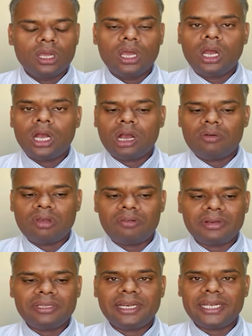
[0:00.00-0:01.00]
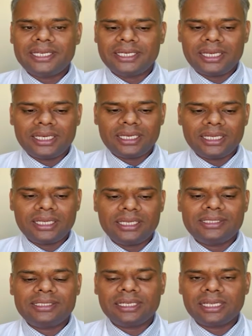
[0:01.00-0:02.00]
However, creatinine
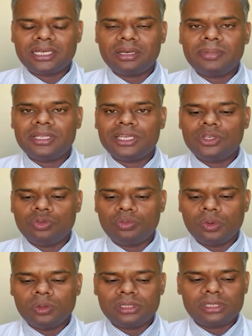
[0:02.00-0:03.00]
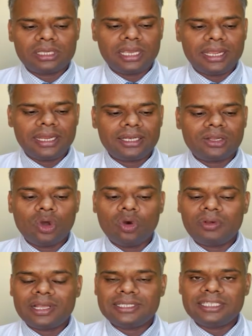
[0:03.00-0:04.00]
is secreted by the tubules and
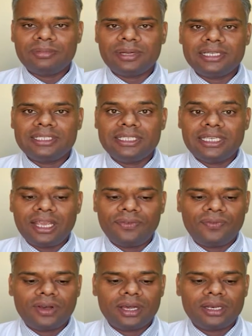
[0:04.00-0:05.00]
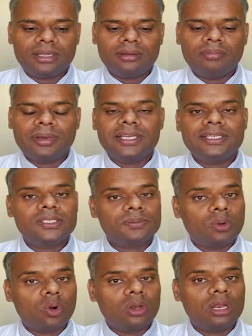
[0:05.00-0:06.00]
overestimate GFR by
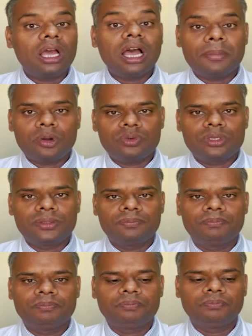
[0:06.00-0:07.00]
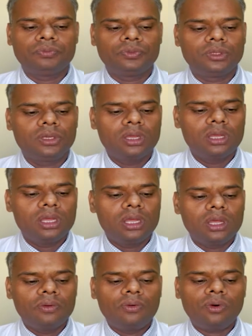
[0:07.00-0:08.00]
small amount.
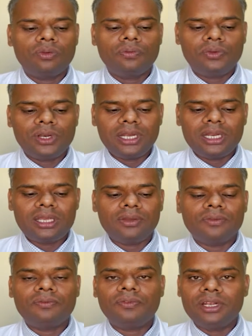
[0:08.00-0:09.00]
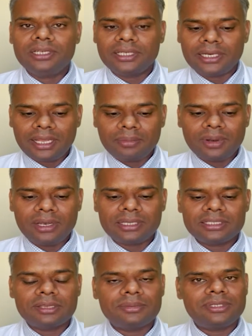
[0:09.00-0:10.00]
For freely filterable
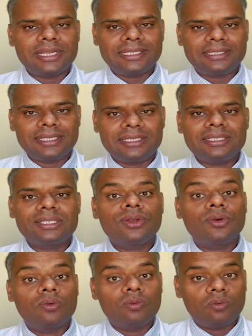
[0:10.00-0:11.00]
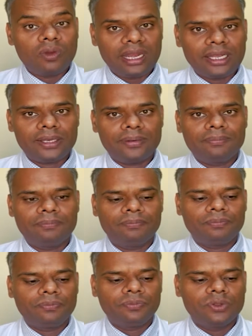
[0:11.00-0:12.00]
substances,
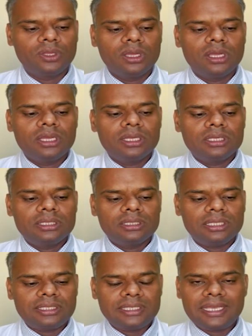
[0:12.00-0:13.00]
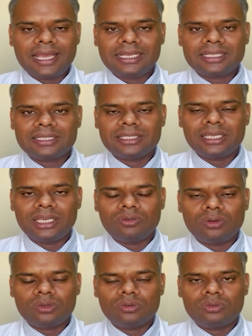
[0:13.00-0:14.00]
when the Cx
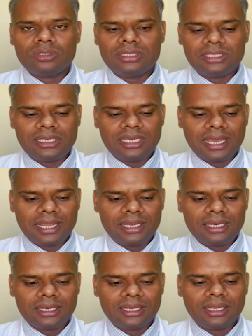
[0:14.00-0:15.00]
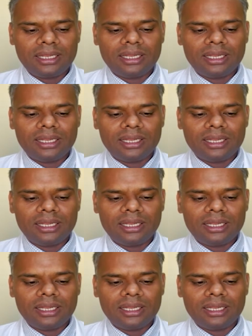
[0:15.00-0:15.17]
equal to Cin